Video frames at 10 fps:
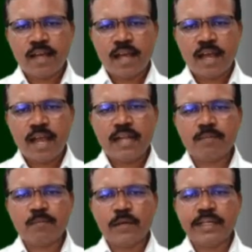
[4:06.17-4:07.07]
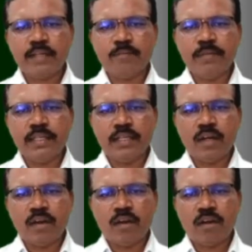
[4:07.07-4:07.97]
at point B
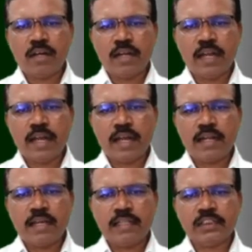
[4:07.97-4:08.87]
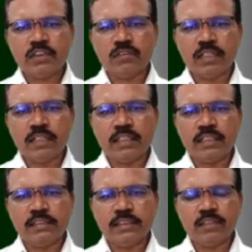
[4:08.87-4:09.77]
or at x1
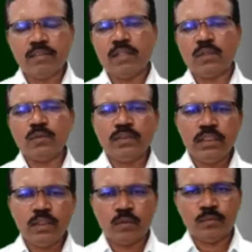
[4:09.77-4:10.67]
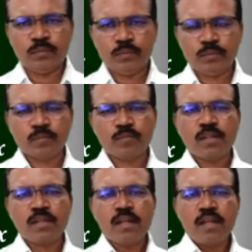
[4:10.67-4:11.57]
is equal to 0.
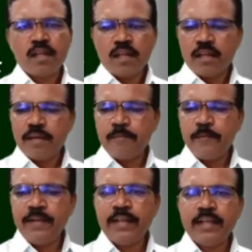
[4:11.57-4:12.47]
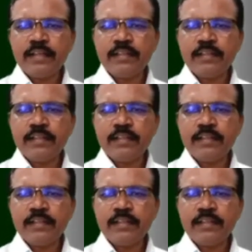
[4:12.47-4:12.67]
If we take